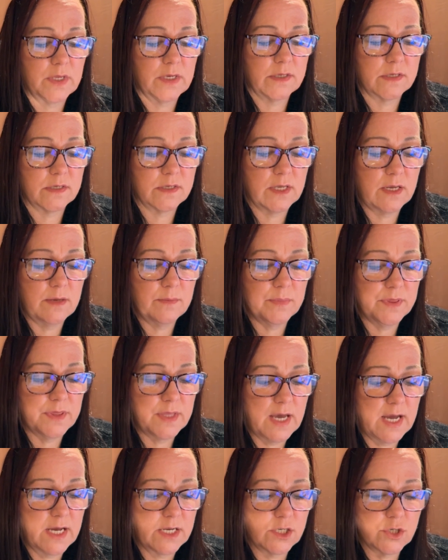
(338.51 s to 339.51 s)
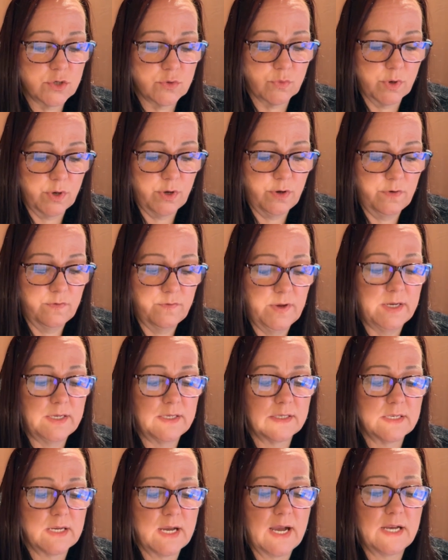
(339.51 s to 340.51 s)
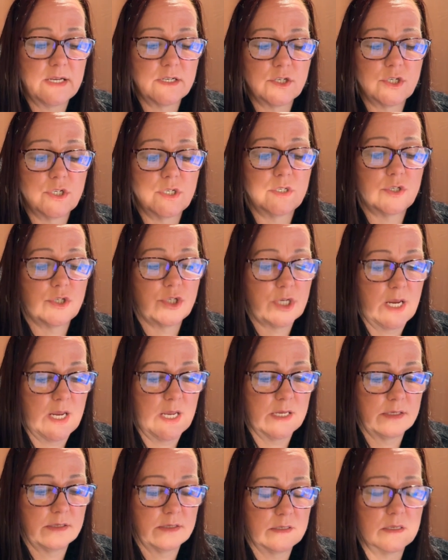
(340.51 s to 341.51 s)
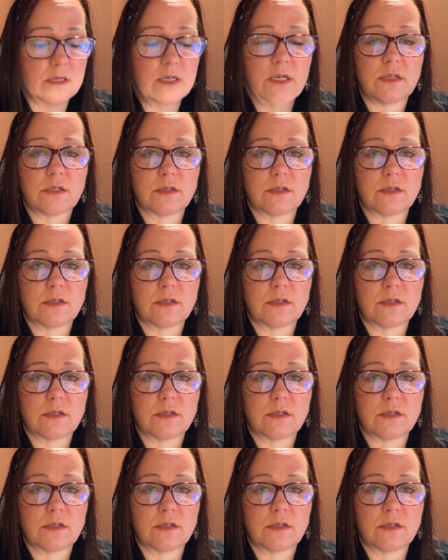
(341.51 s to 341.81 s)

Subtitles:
steep thatched roof, and attached sheds.